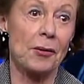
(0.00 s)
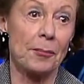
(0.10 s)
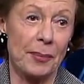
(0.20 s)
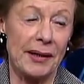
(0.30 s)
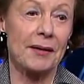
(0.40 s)

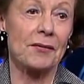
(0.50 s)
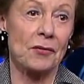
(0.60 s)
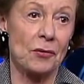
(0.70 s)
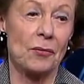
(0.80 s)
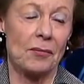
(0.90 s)
compared
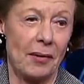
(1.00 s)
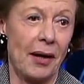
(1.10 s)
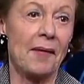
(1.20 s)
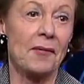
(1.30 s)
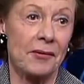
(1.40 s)
to
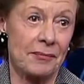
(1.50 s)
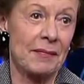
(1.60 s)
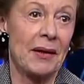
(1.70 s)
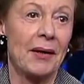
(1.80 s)
other